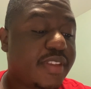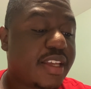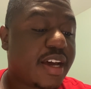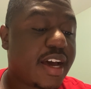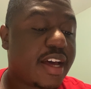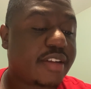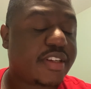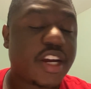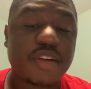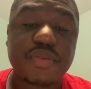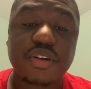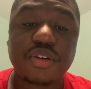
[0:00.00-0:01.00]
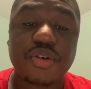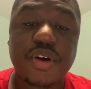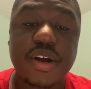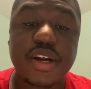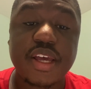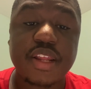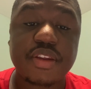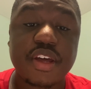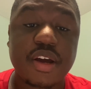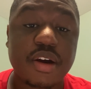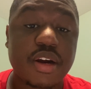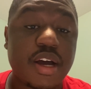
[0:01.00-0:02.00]
Terry McLaurin and
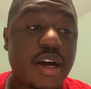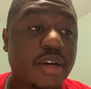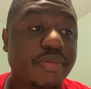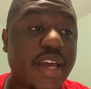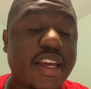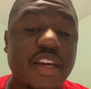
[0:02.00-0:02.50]
that